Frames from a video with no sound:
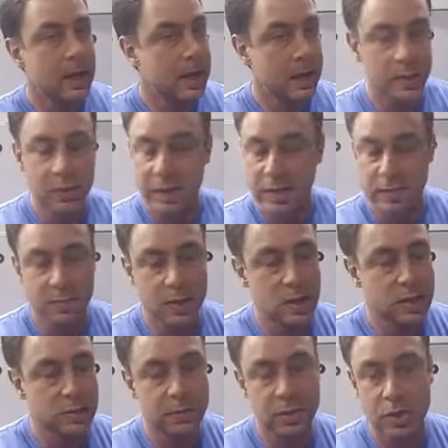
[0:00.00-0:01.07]
And trust me, you
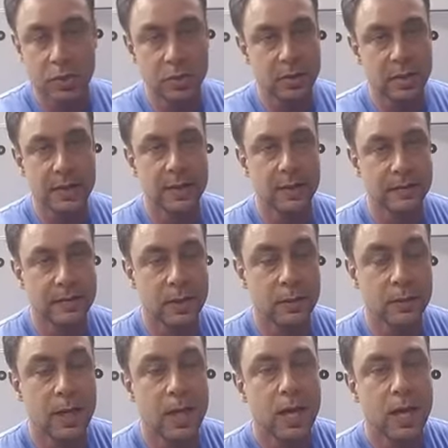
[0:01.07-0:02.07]
just want to shoot yourself, you know?